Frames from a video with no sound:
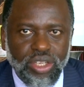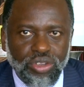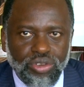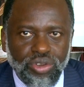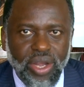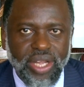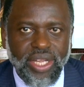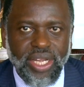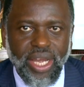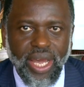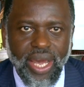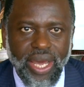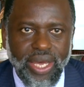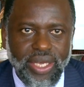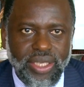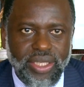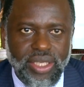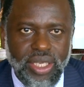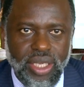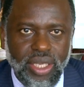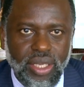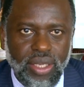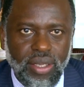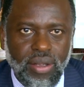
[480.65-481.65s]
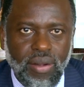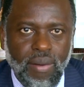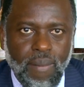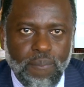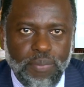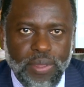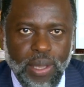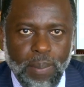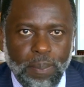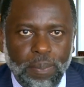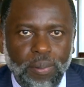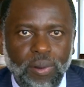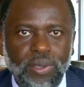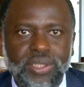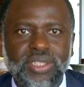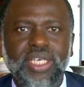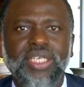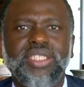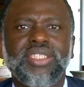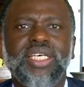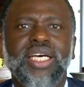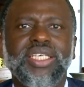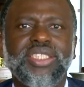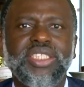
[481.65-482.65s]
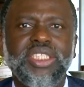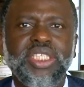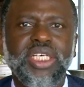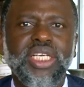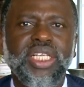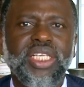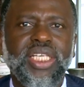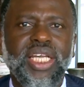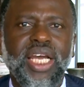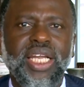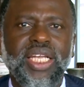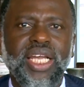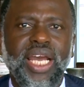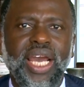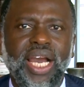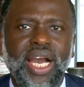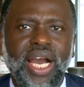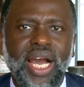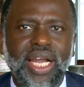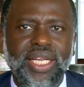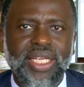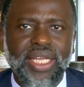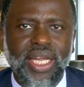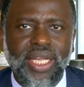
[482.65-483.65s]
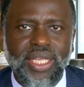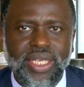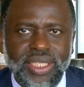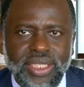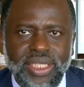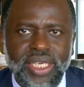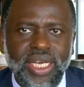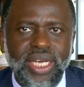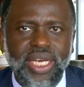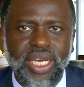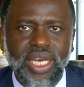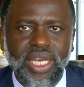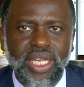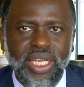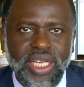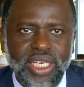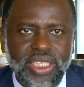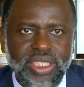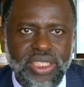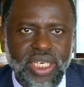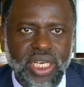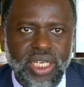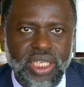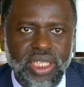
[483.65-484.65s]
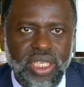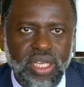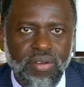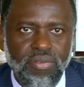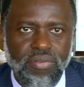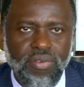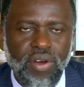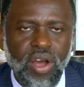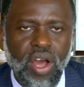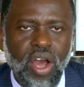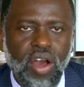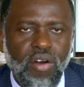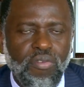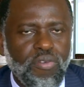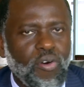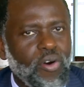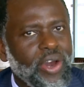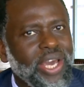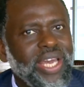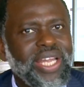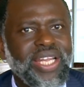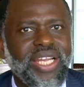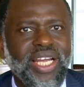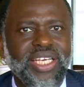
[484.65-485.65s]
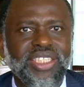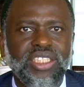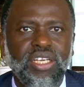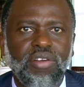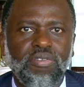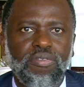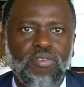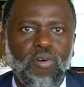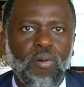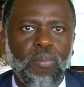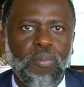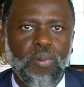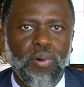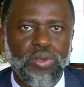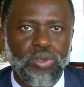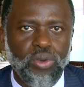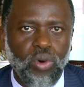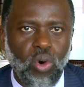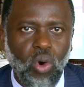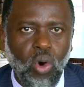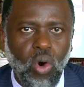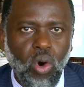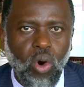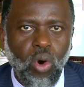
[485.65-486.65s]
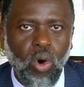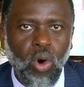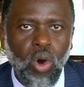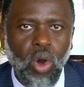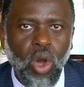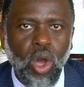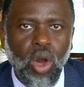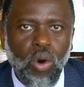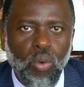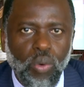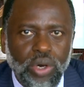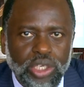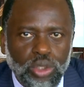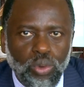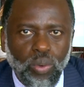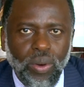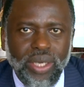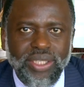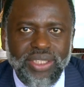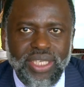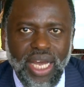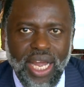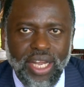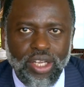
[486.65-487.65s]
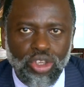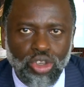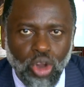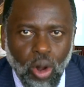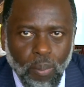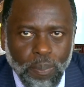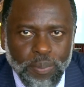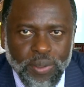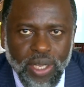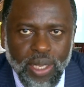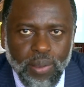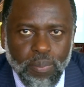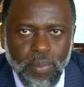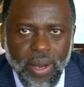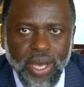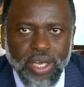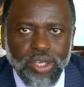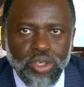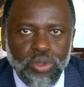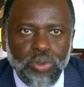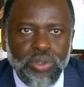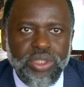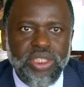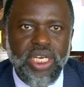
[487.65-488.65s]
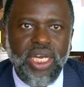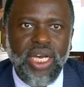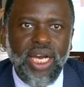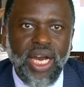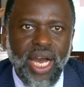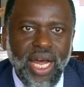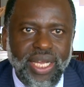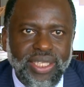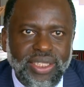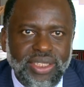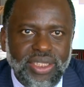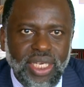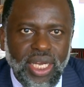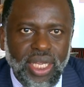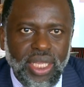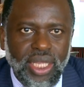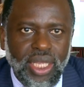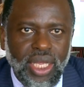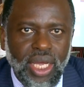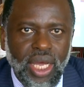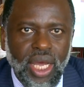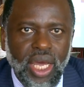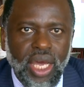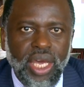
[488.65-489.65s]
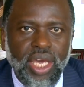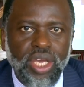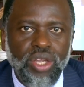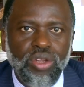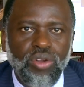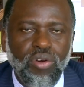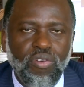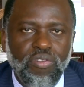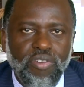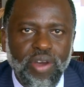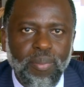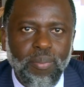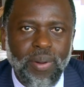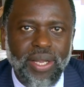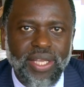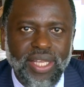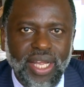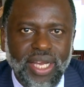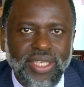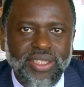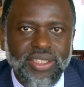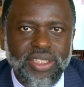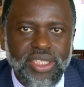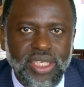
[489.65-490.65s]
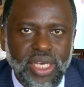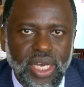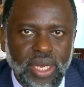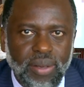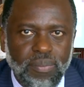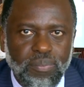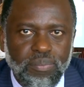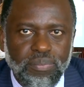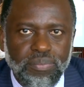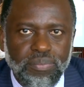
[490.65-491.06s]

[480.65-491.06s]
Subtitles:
in 2018, the process has yielded a catalytic initiative for Industry 4.0, which was adopted by UJ Council in November last year.